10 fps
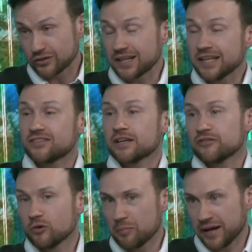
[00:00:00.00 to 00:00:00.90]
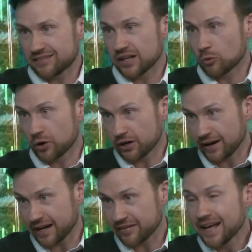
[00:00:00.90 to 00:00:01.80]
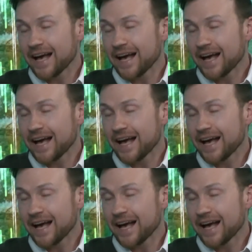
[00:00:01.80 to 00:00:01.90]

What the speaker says: at least it gives you a baseline of where you're at.